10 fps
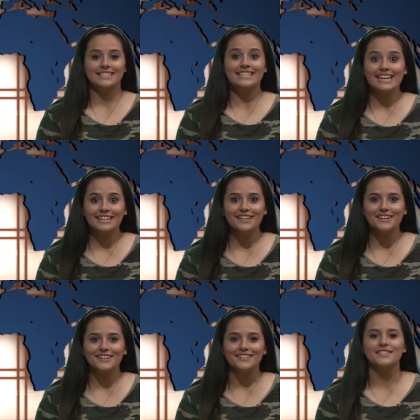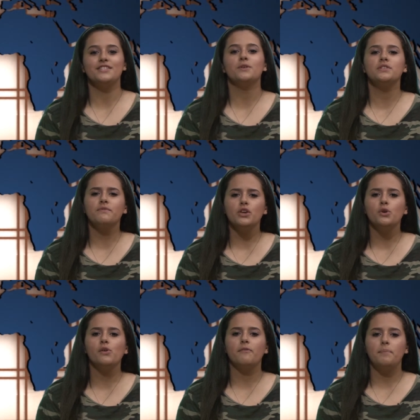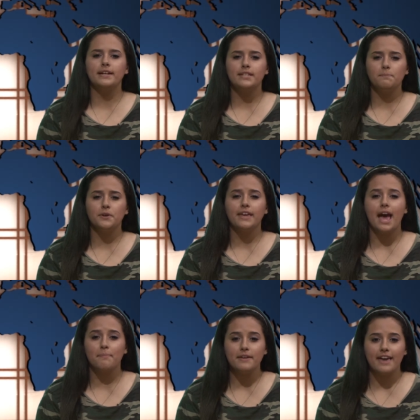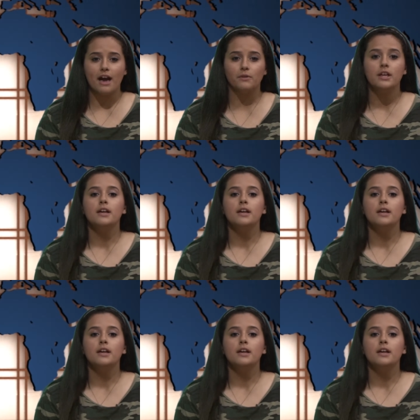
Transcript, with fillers: Seniors, those of you who have picked up your cap and gown,